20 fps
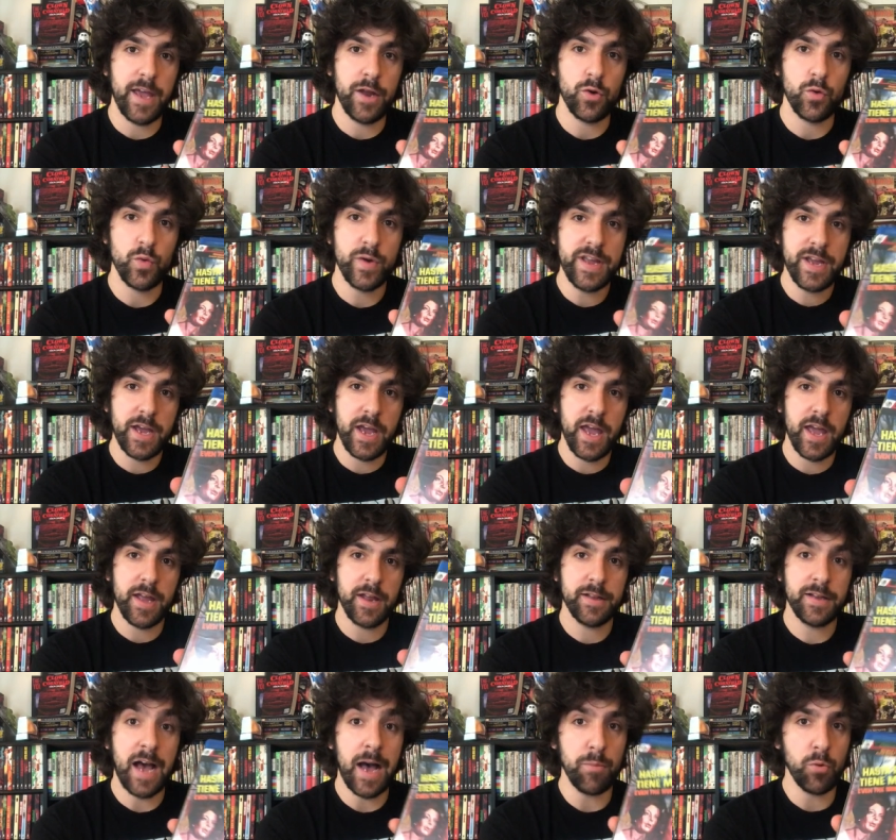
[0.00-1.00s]
Enrique
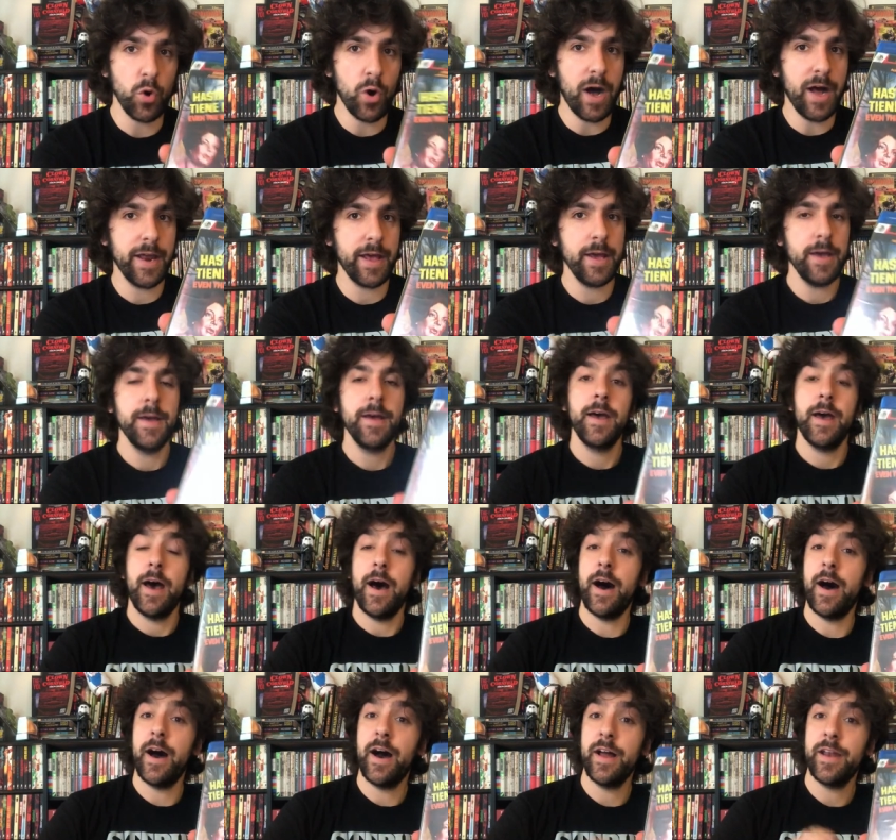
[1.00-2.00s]
Taboada.
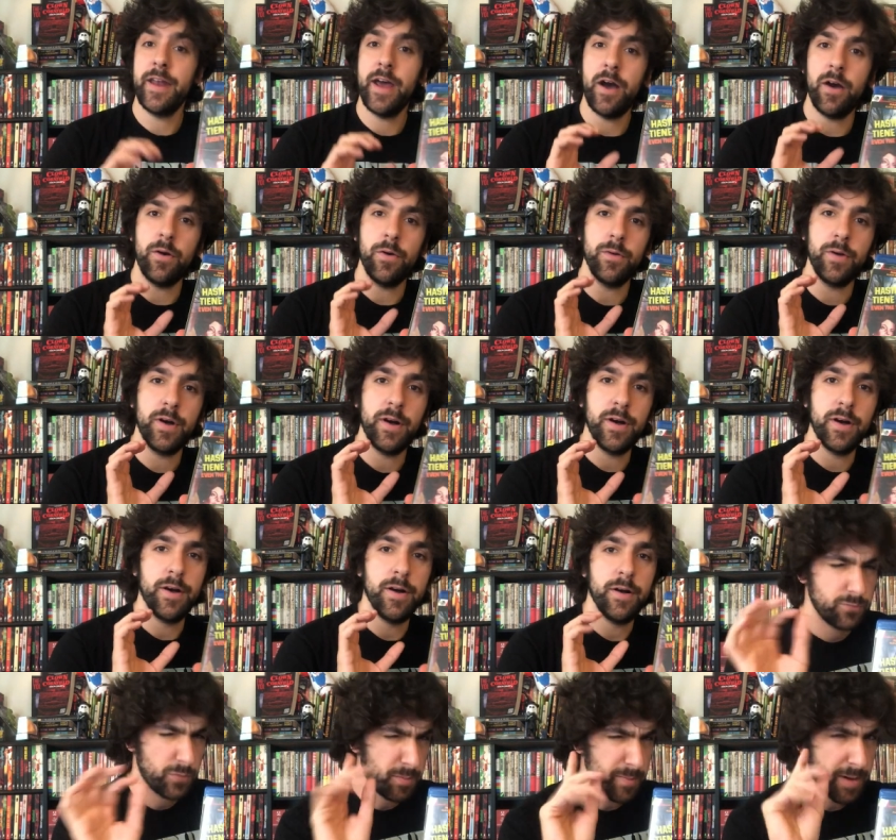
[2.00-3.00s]
Uh, now
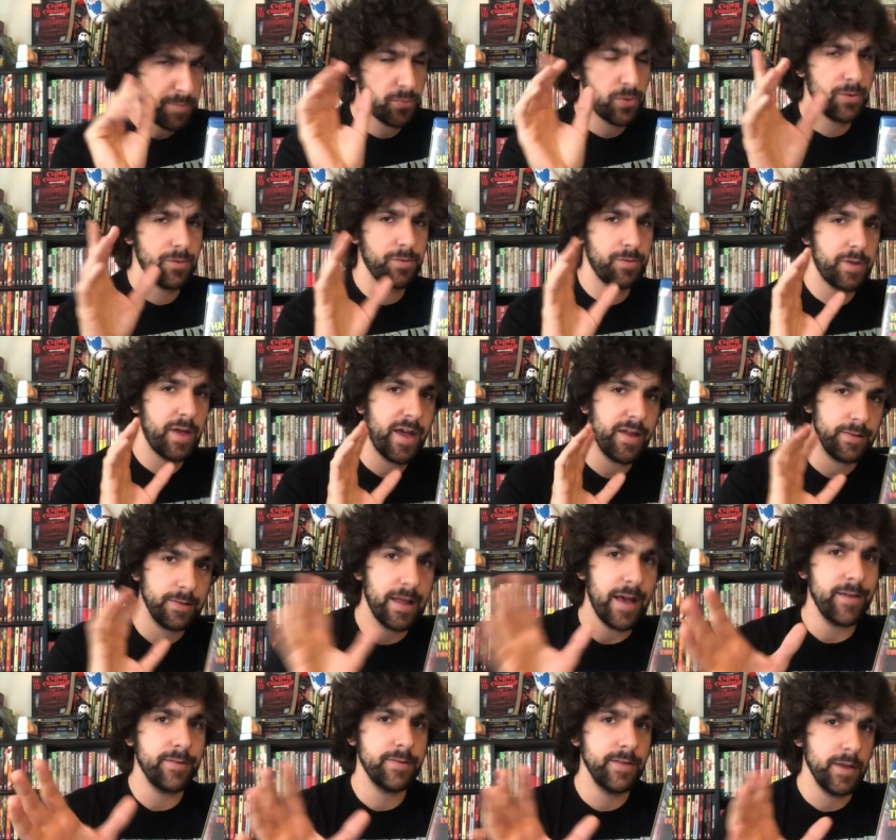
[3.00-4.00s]
uh, remember that
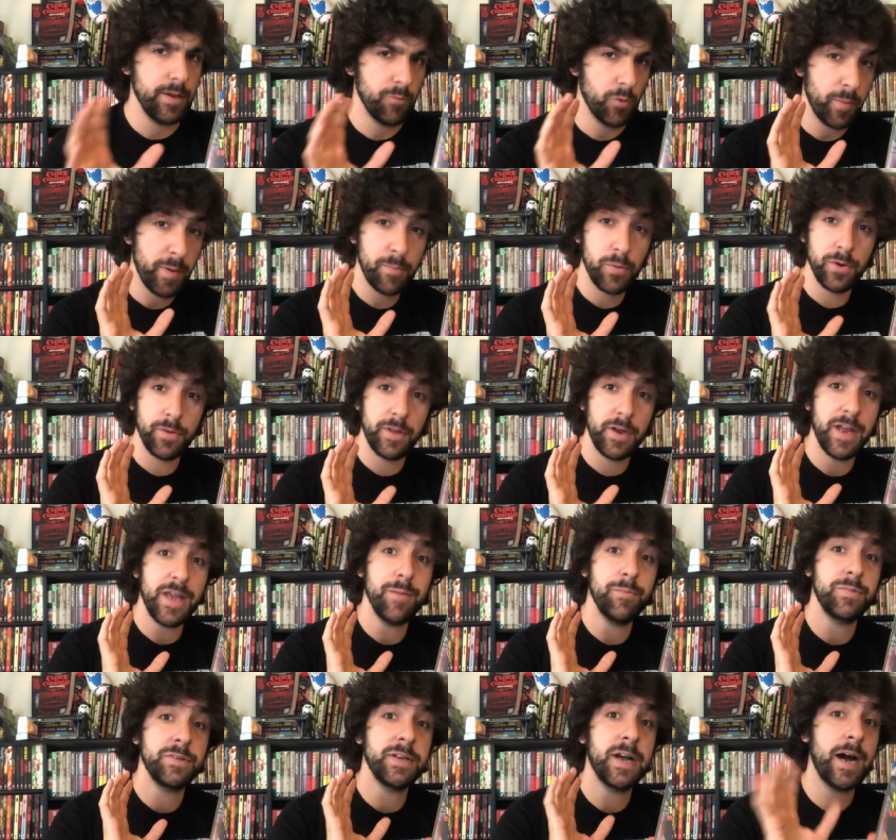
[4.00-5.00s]
last name. Remember the
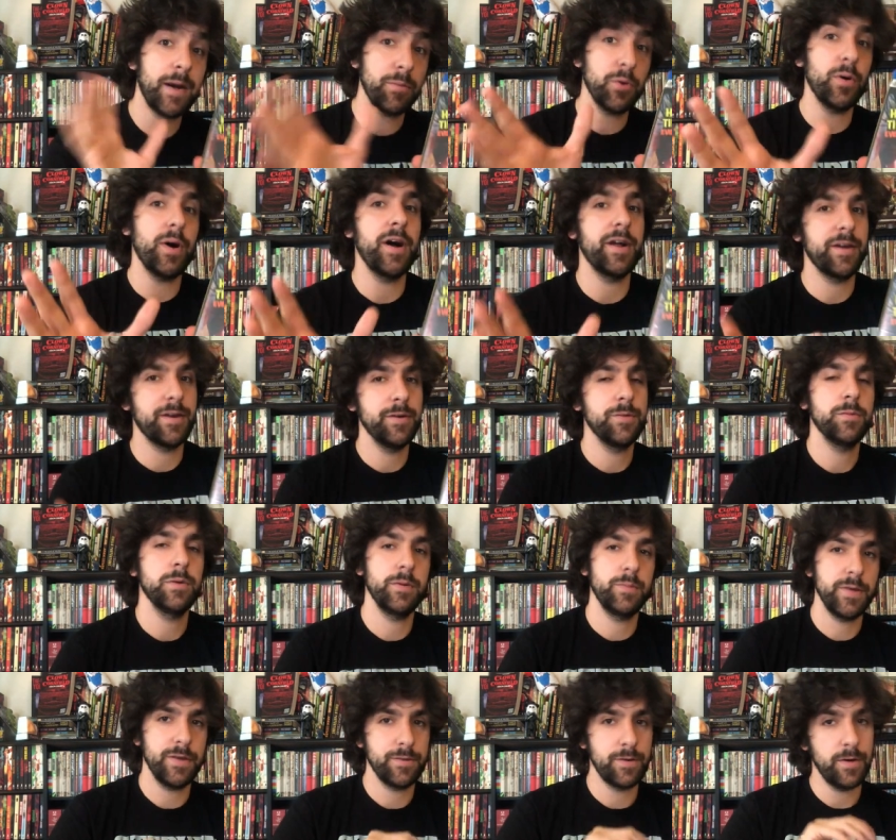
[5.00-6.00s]
name Taboada
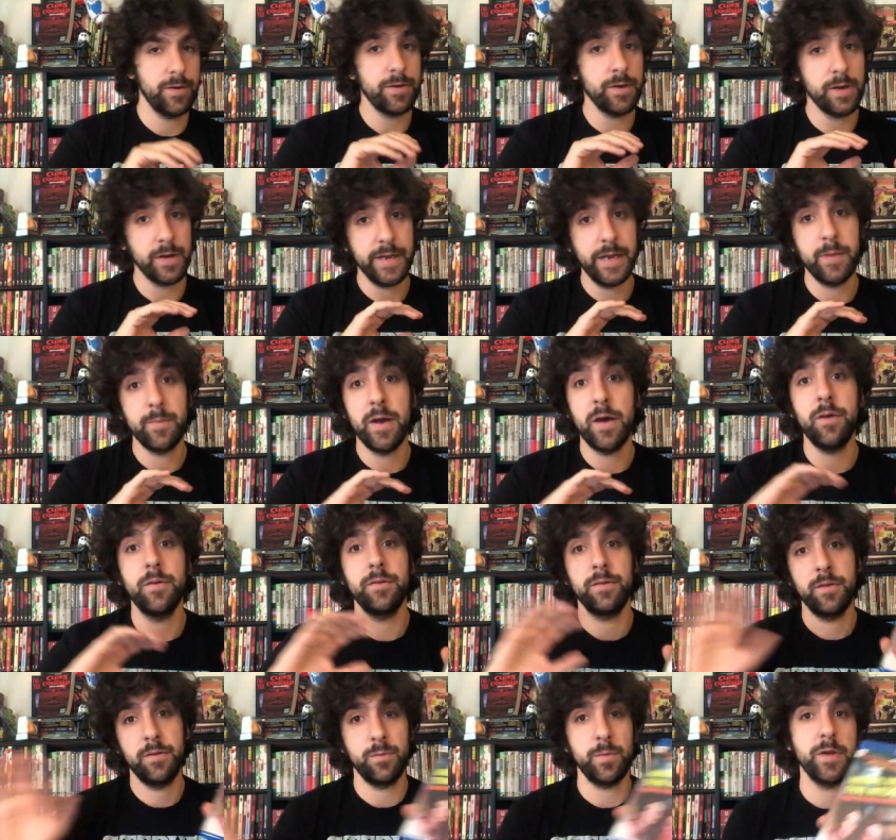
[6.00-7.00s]
when we start talking about
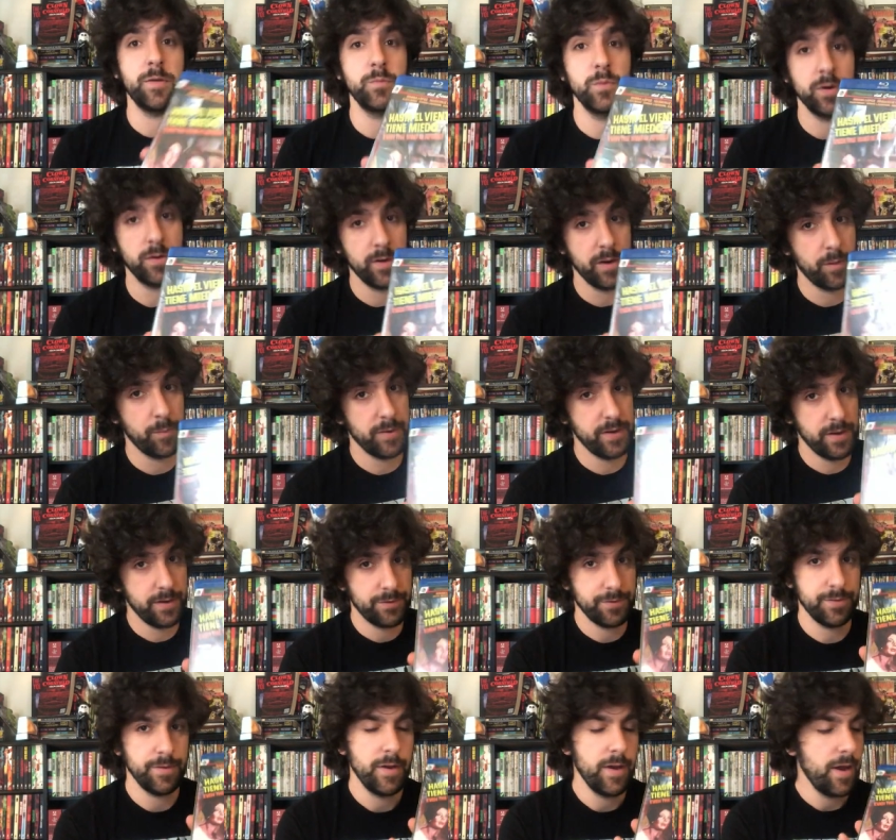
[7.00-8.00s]
this week's book
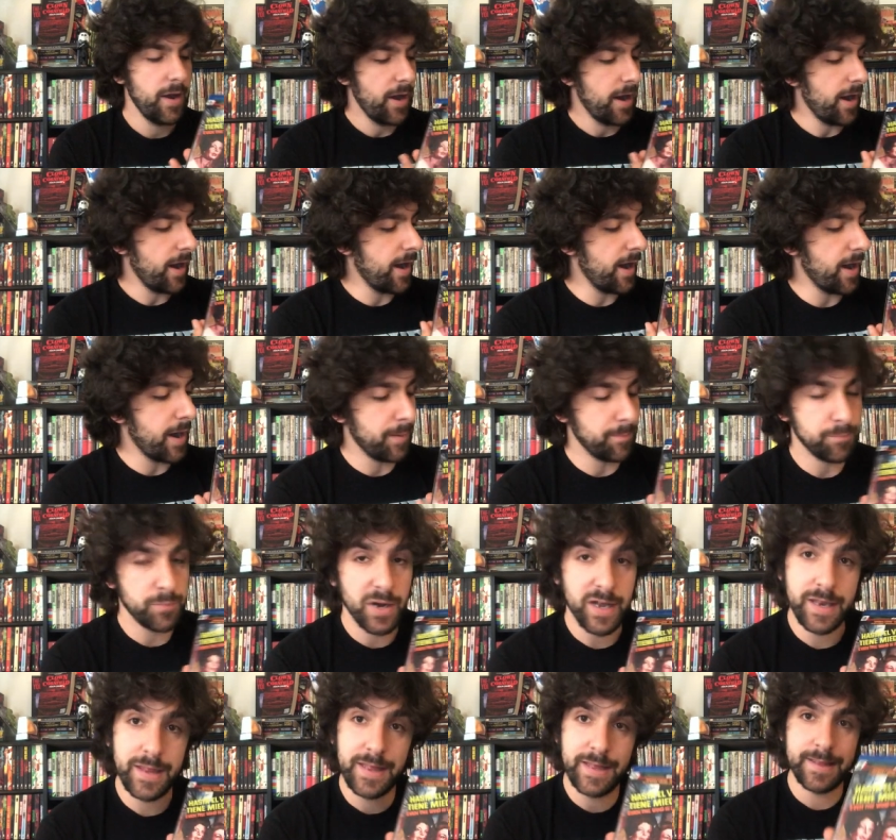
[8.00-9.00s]
recommendation. Um,
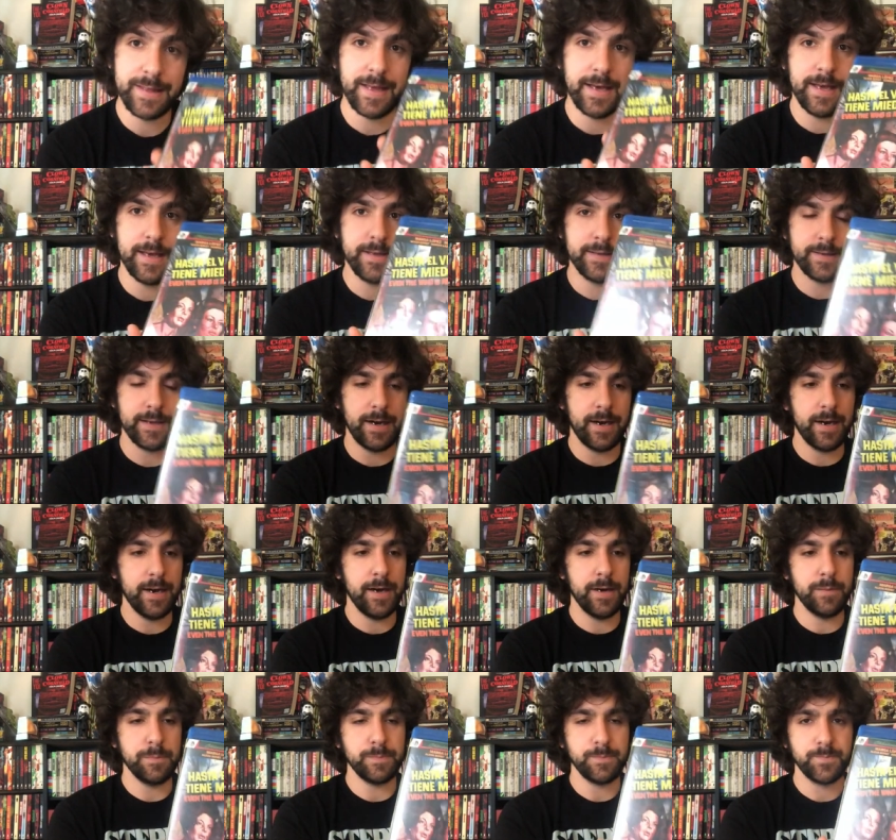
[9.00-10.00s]
but this is
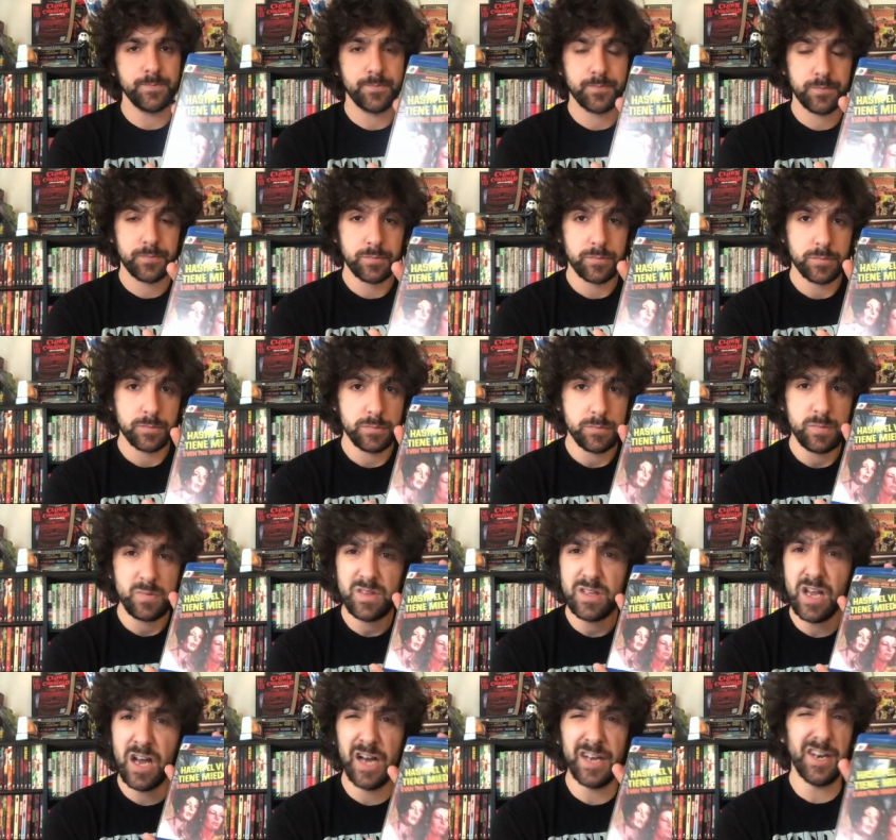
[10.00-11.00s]
um,
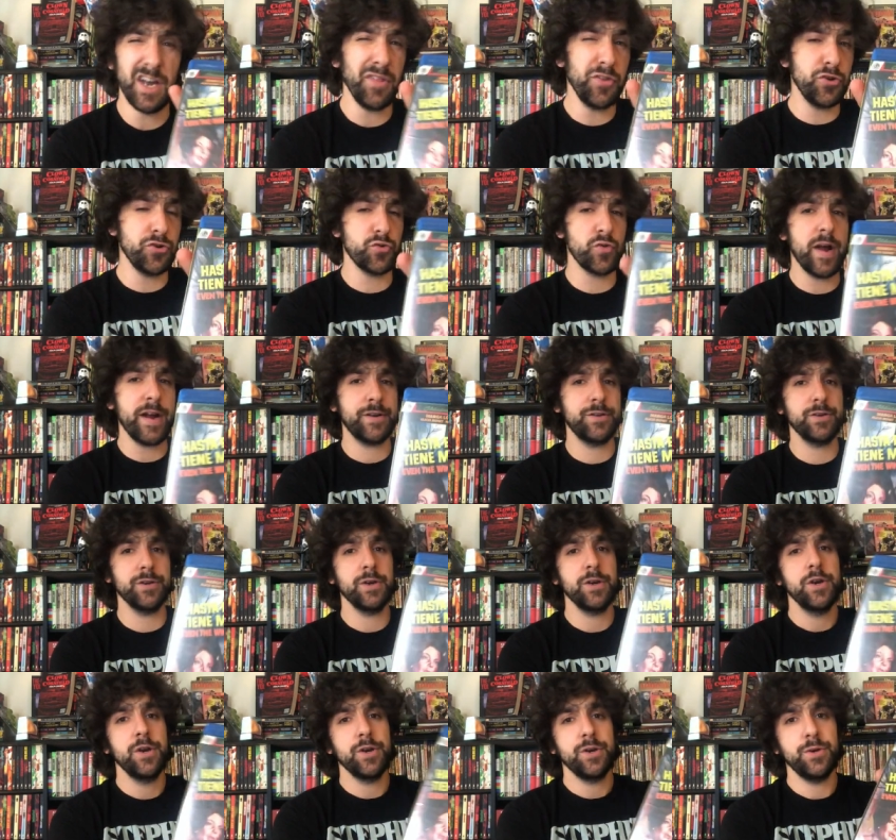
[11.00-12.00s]
another
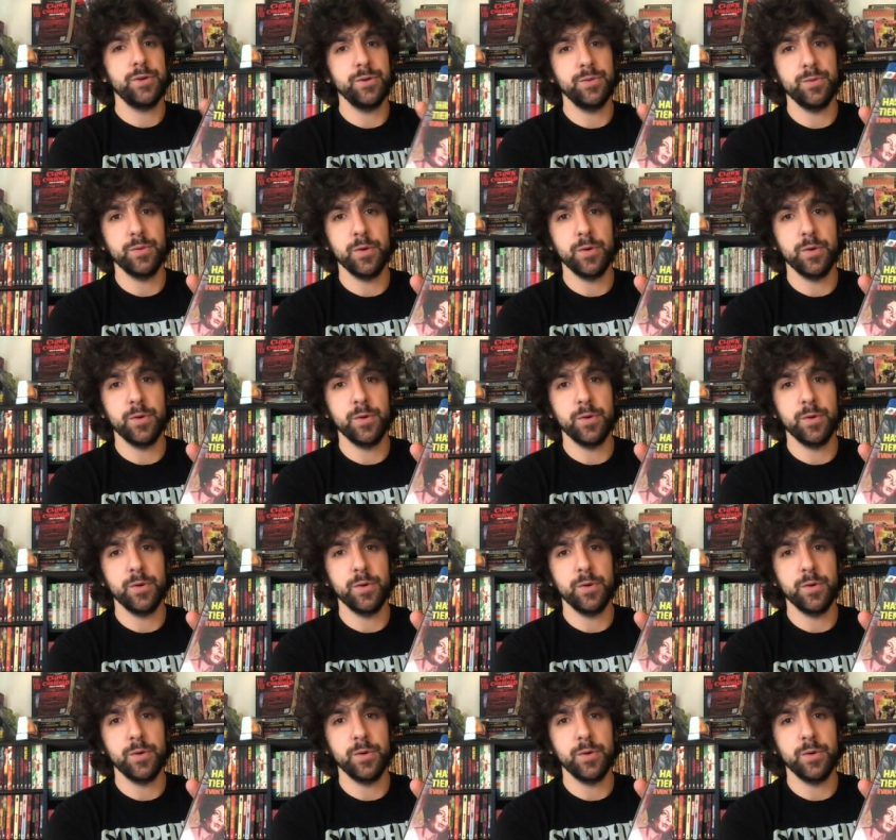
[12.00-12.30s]
director who